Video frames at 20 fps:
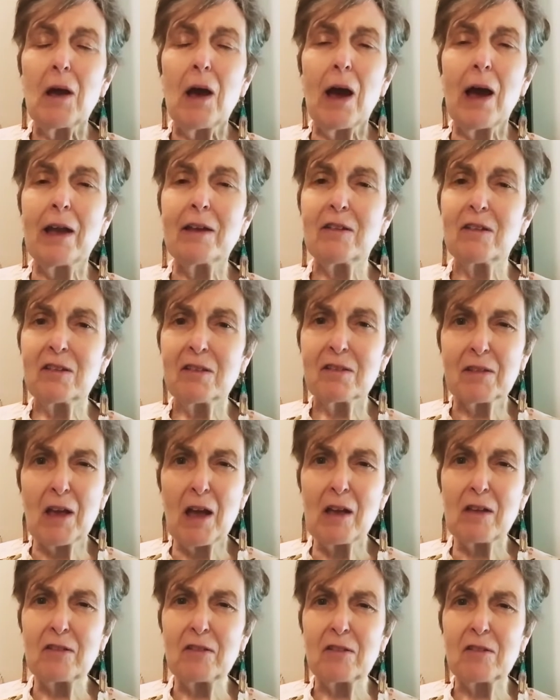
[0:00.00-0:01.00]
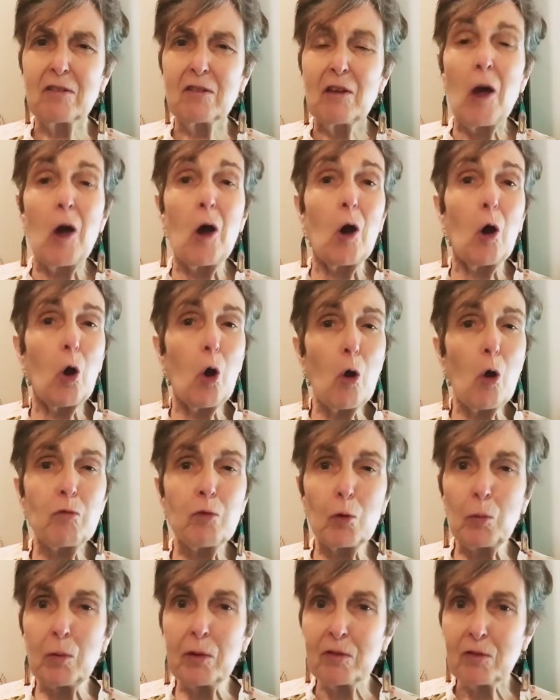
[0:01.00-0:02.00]
I discussed
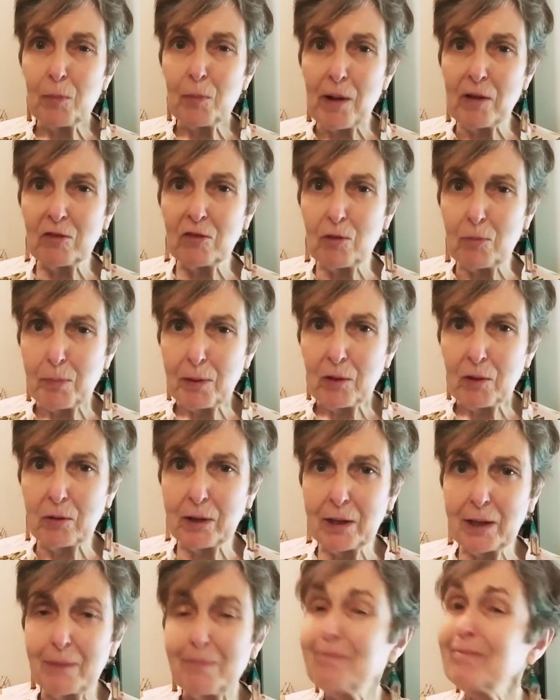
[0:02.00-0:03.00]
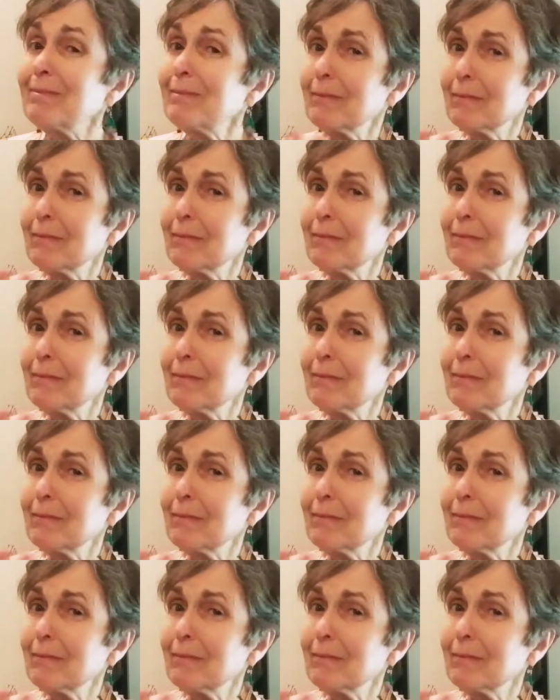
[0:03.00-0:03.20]
over-responsibility